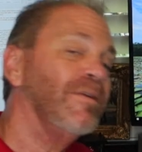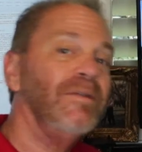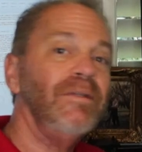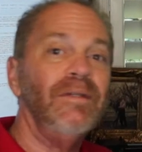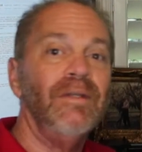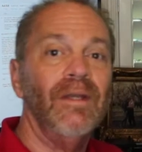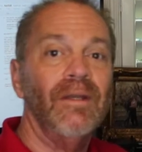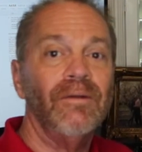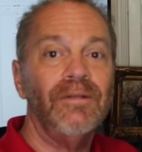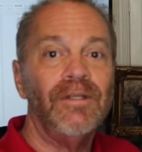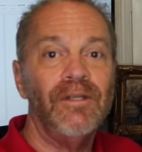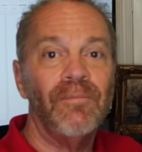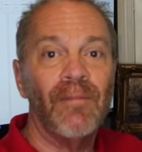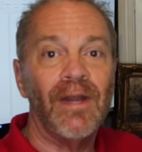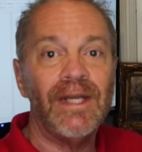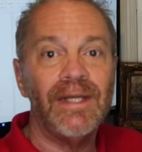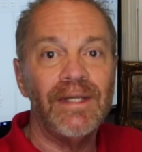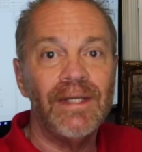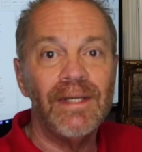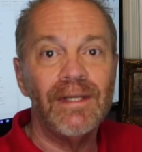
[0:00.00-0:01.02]
Yeah, you
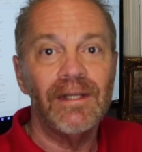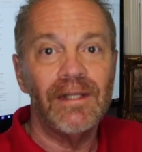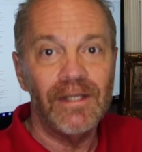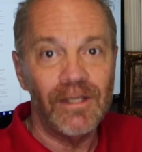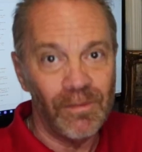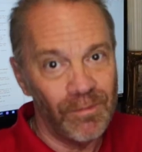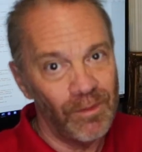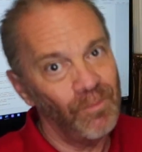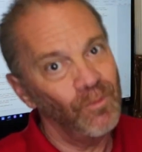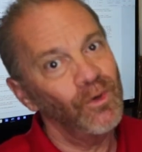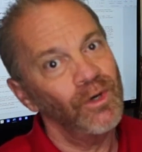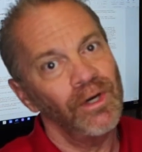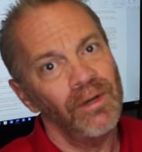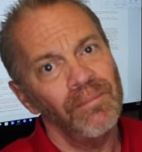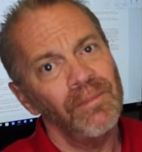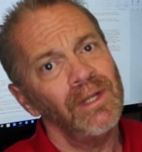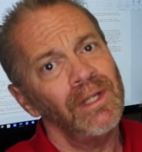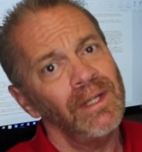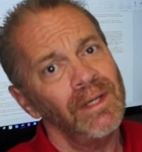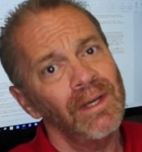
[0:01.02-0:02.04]
might need a little bit more
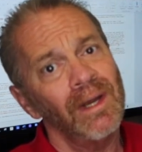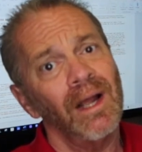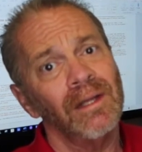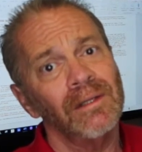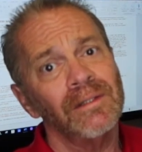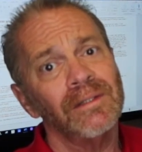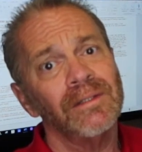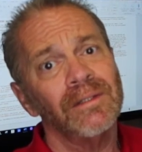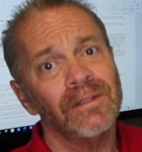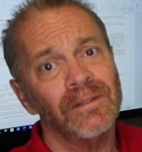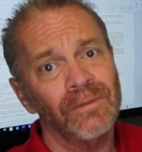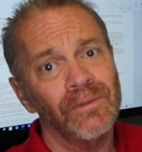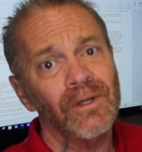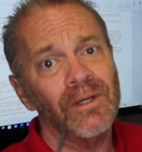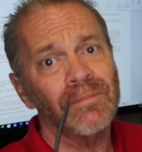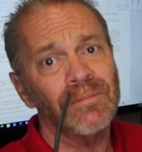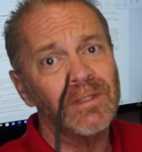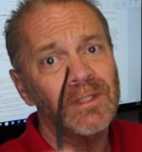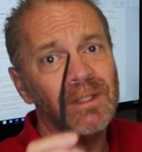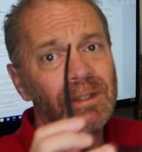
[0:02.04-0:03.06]
than $1 million is what
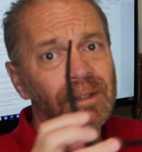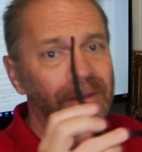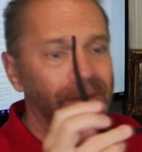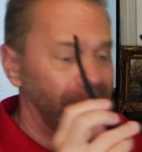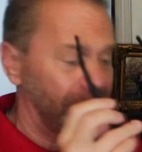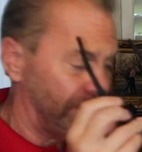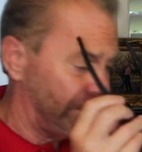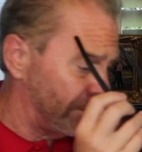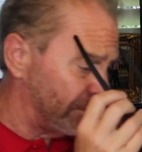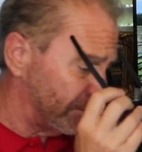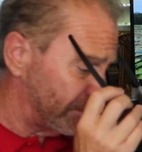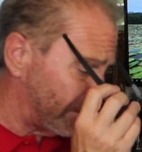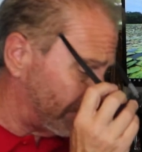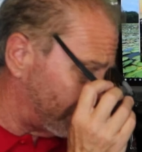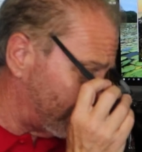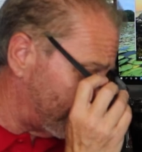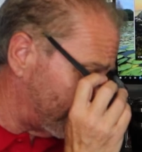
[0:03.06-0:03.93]
I'm saying. Something